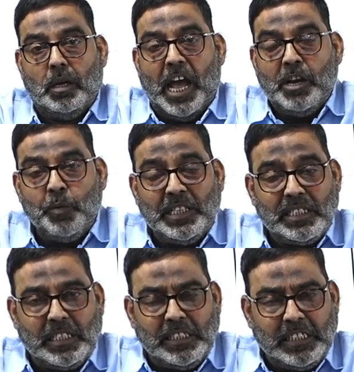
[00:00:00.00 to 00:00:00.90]
And with the
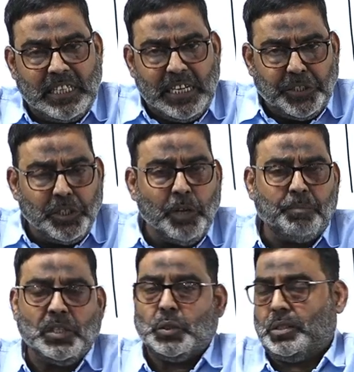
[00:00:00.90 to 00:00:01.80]
synthesization of
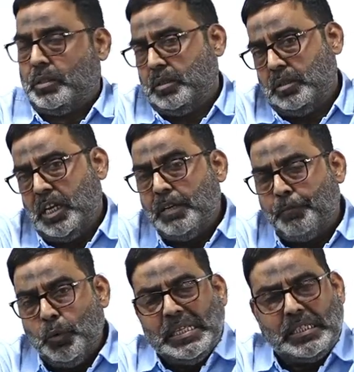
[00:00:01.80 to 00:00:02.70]
these
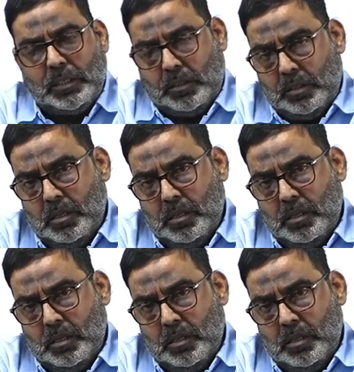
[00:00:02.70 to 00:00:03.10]
influences,